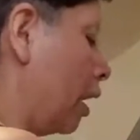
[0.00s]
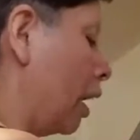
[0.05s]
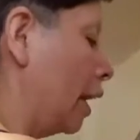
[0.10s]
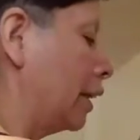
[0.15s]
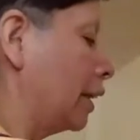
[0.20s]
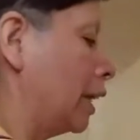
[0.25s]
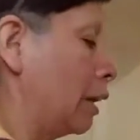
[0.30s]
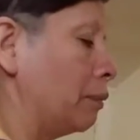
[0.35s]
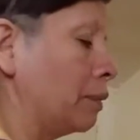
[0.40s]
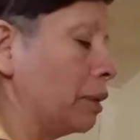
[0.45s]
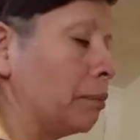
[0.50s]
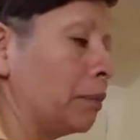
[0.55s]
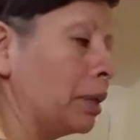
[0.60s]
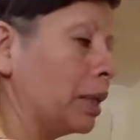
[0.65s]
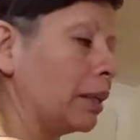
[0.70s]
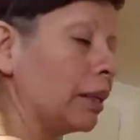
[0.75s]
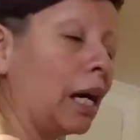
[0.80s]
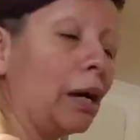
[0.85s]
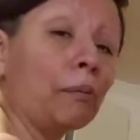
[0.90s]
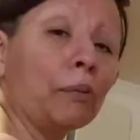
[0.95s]
have the
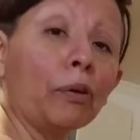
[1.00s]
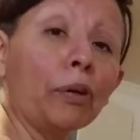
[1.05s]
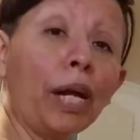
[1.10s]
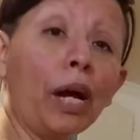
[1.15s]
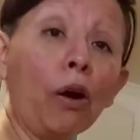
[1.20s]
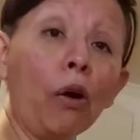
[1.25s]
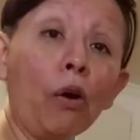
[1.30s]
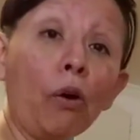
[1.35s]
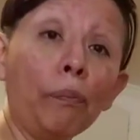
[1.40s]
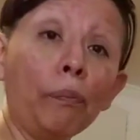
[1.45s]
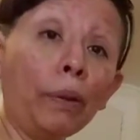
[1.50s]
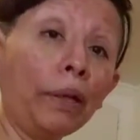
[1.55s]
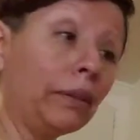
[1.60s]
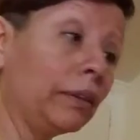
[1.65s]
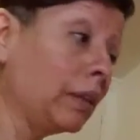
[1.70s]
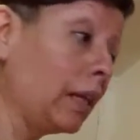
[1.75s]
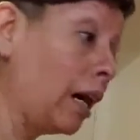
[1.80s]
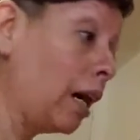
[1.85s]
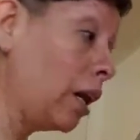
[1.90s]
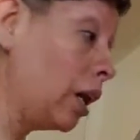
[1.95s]
meat, I'm gonna
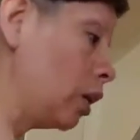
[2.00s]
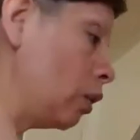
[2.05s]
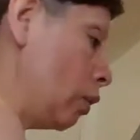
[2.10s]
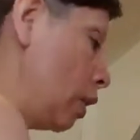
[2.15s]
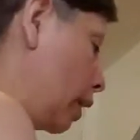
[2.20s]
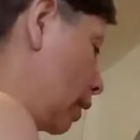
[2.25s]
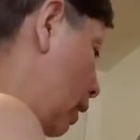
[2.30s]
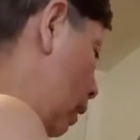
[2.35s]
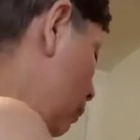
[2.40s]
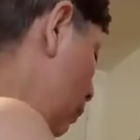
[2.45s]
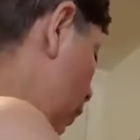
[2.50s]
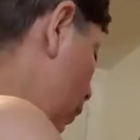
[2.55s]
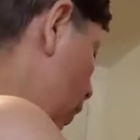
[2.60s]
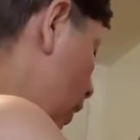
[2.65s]
open now, and I'm